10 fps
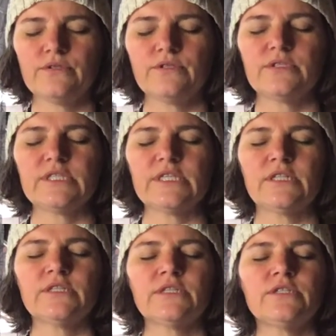still
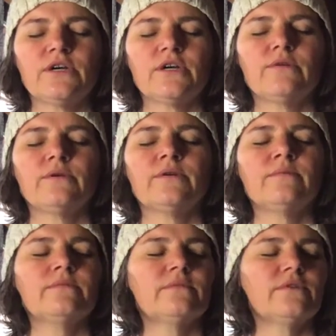in a dark room.